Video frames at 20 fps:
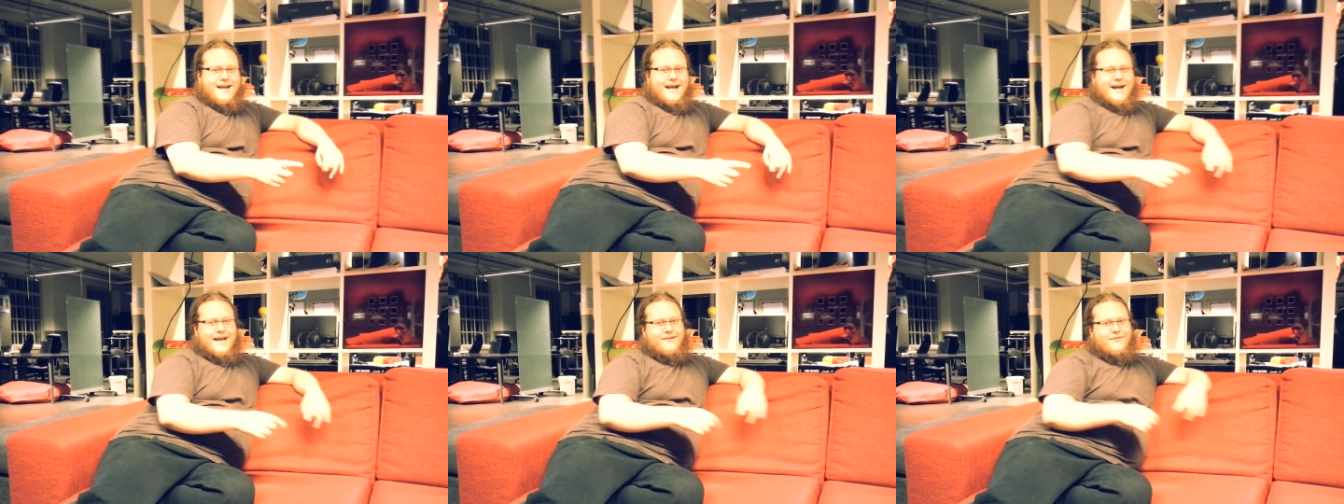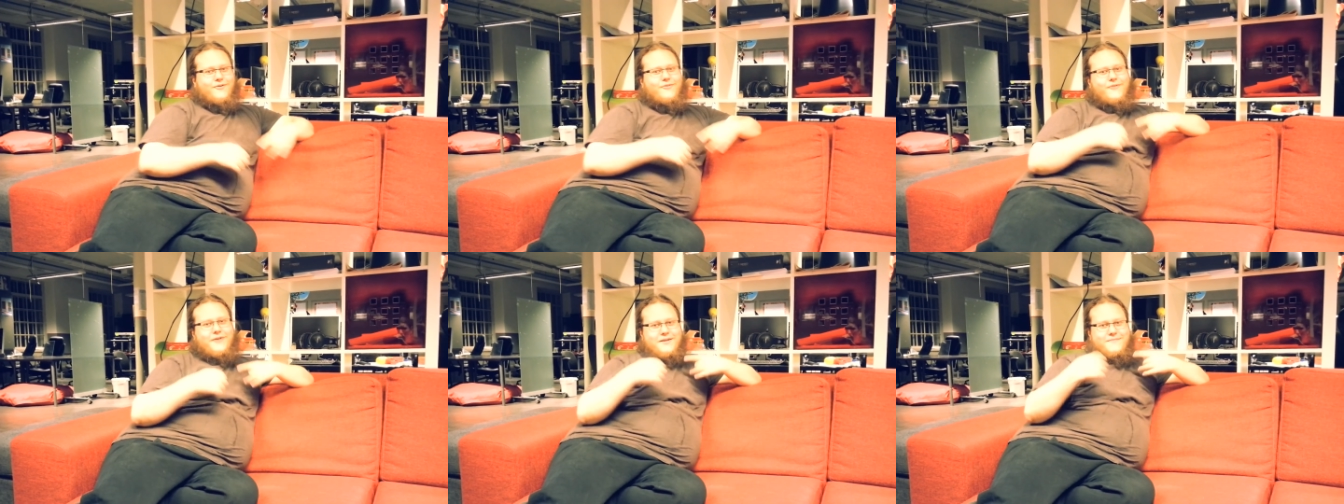had
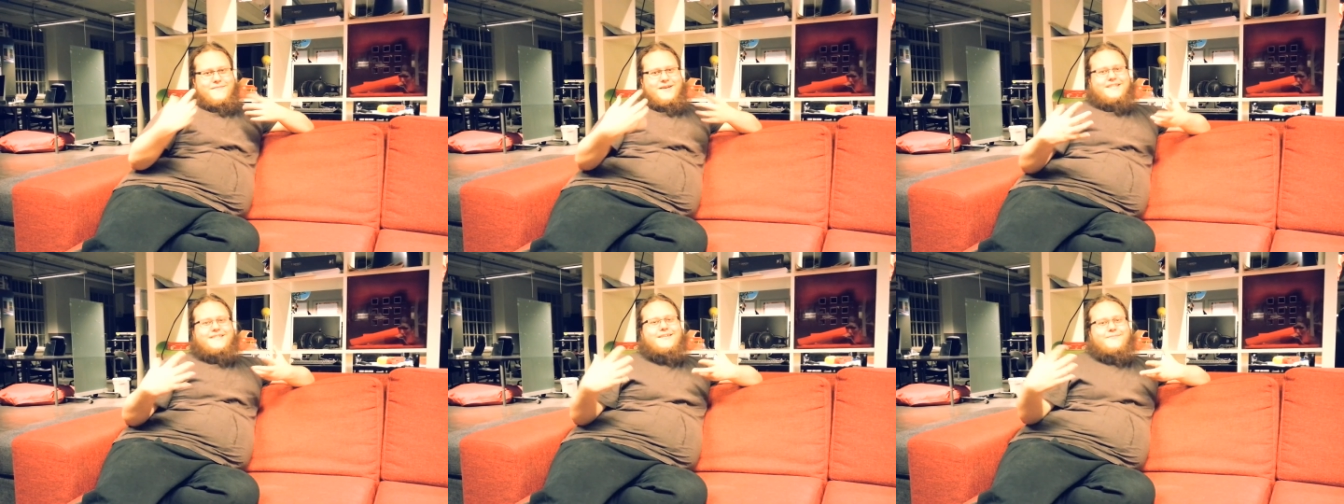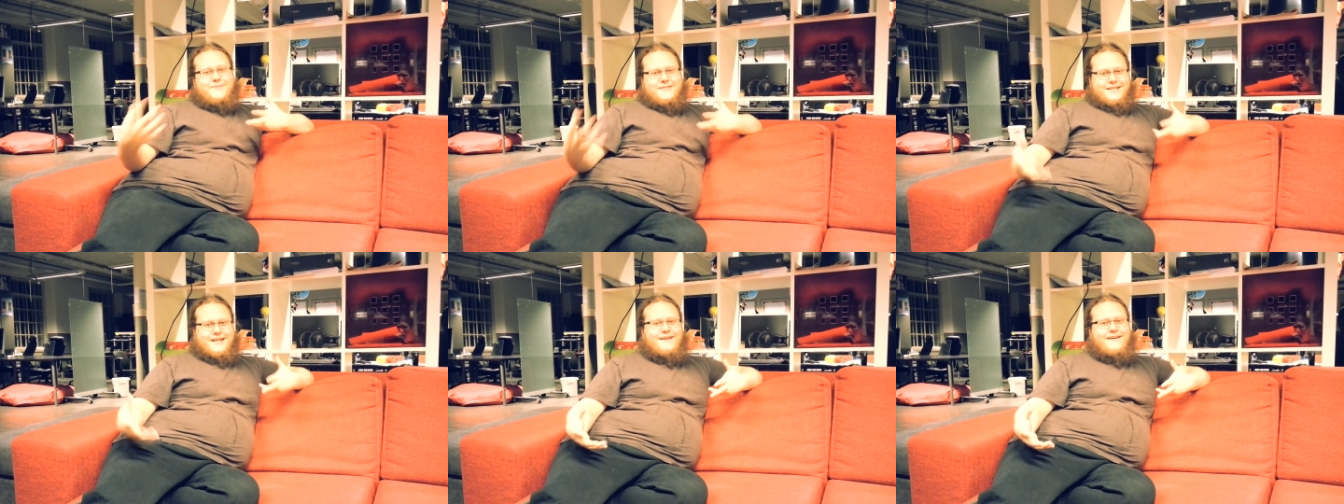already messed
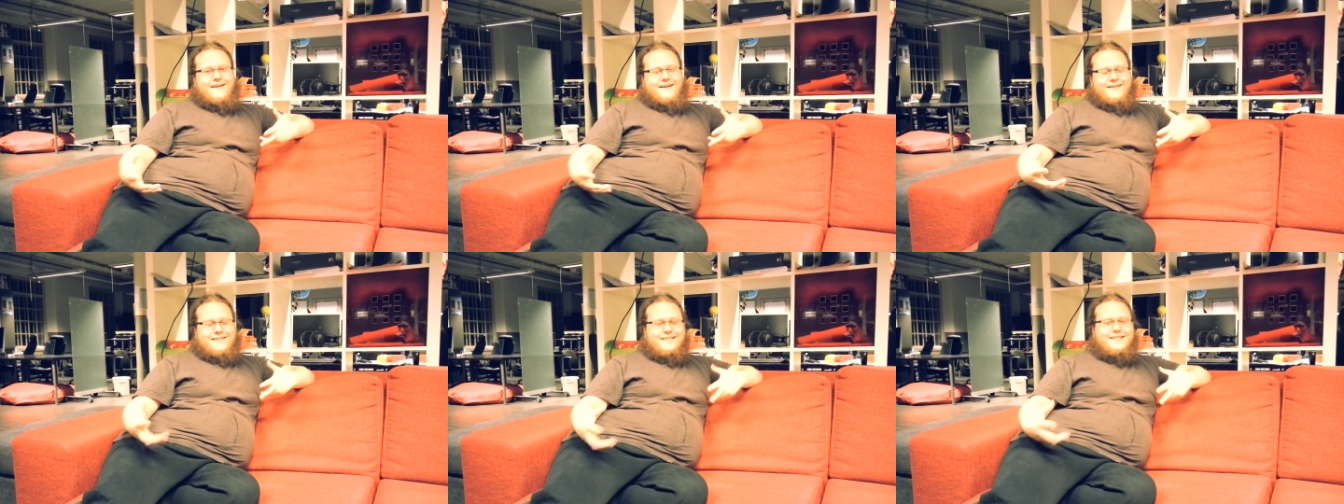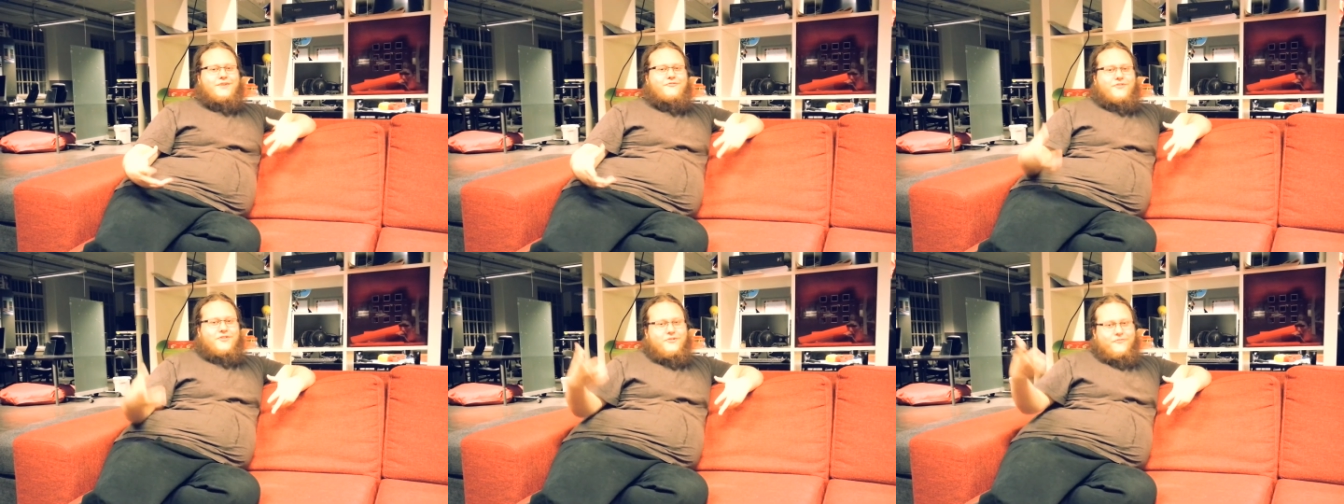up uh,
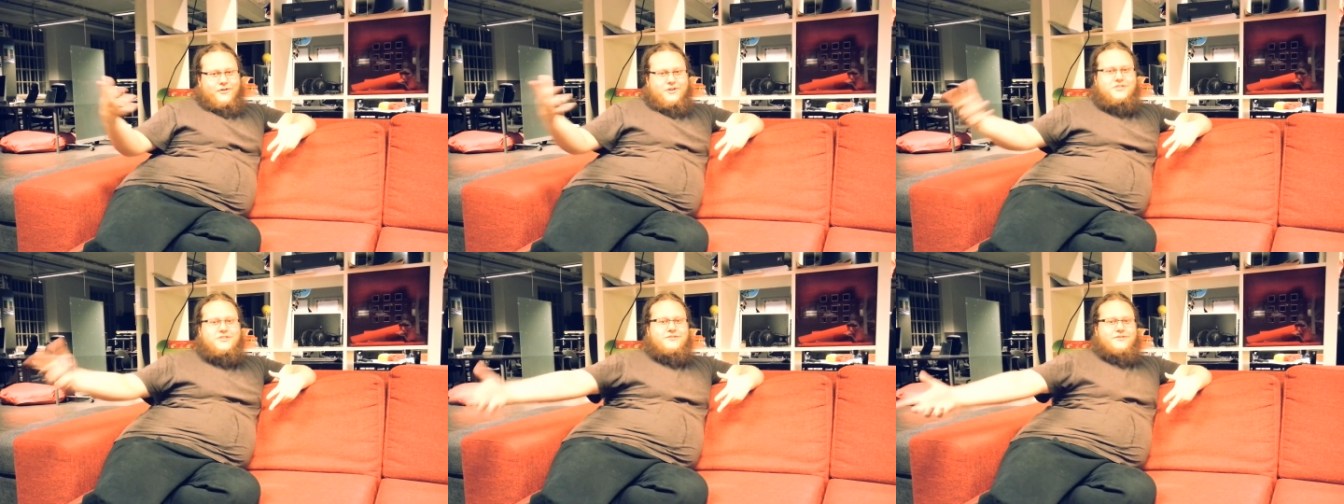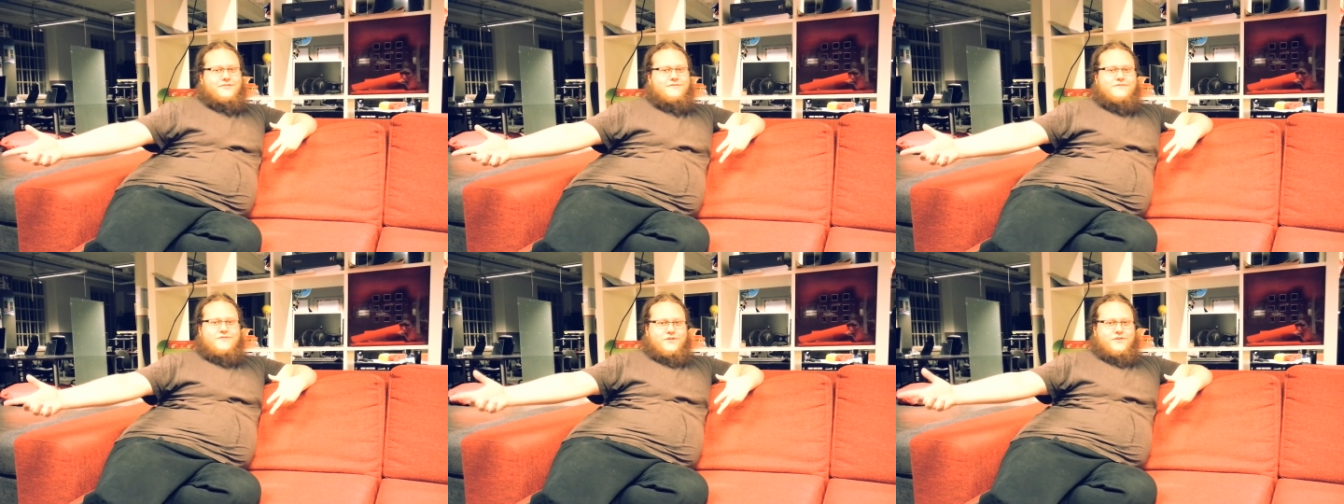stuff in the version
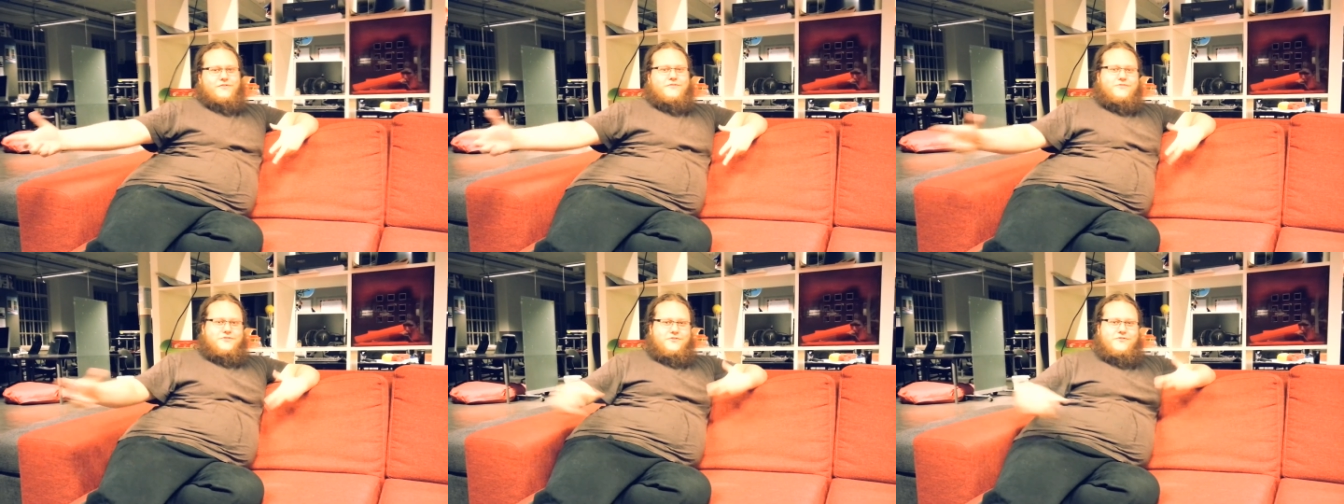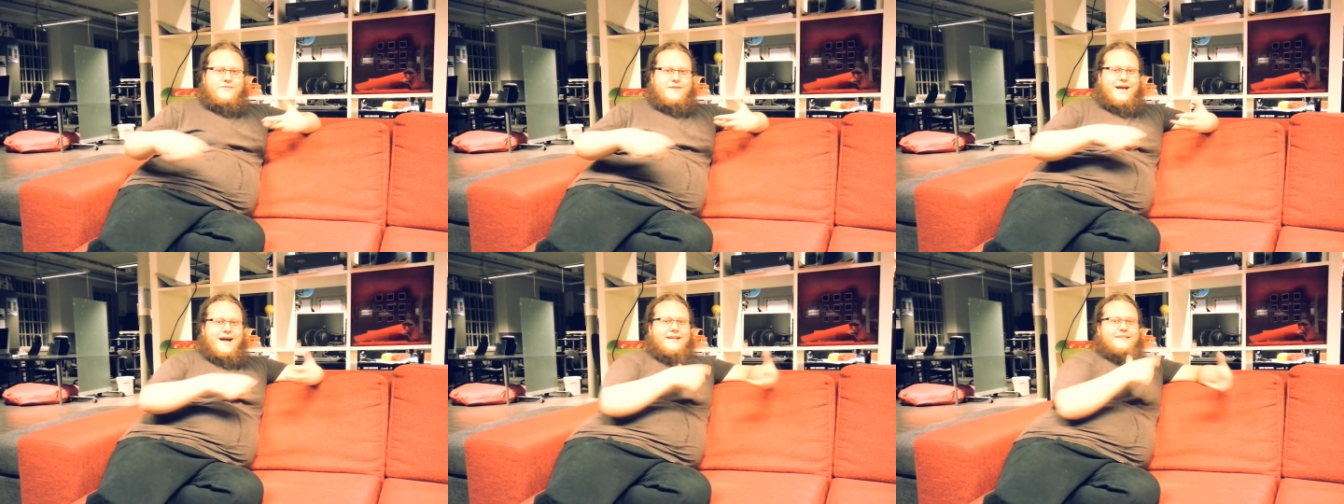control,
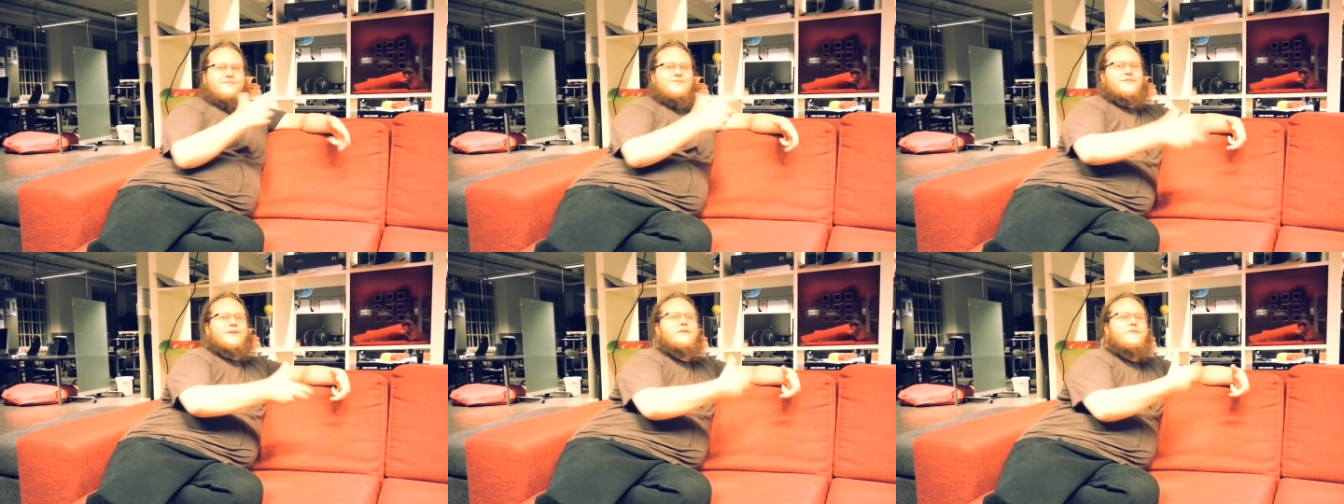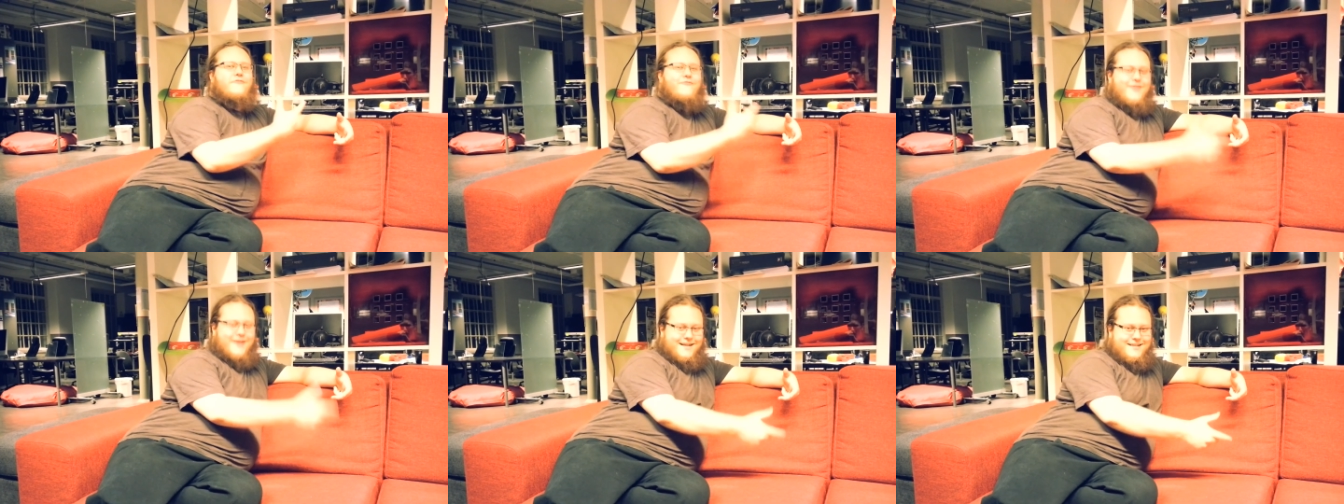so we had to run
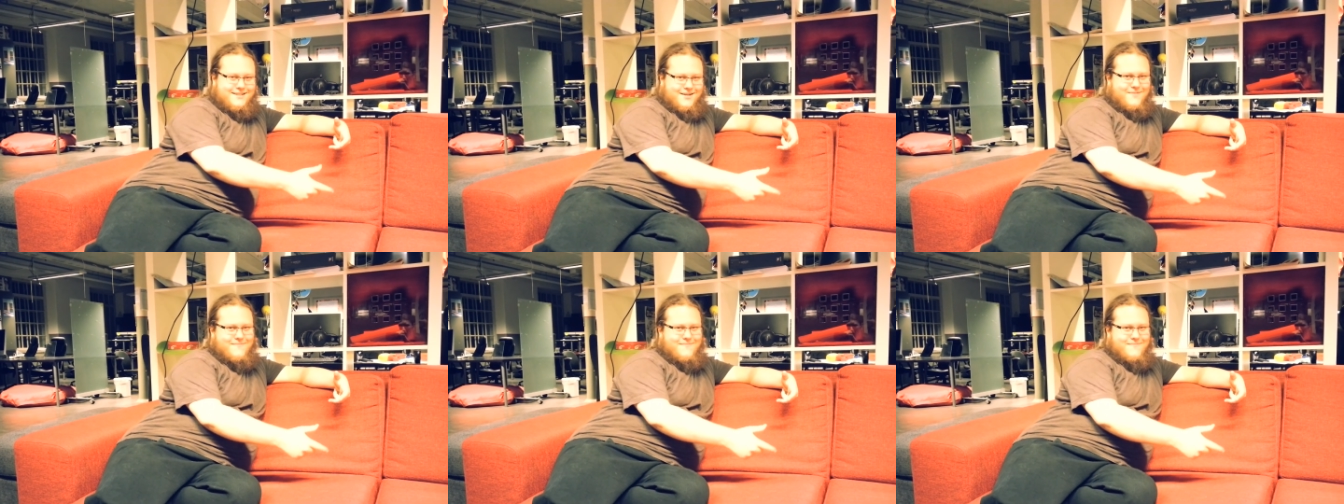a fix